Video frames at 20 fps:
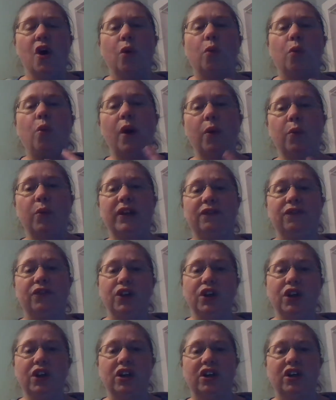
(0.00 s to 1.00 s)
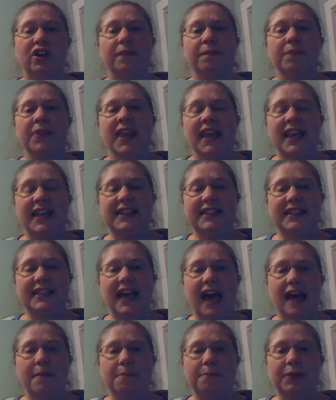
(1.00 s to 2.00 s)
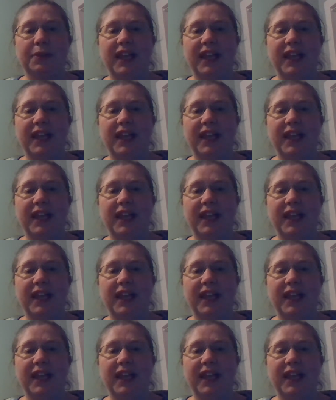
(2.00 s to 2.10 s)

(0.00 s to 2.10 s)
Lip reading: What we've learned is that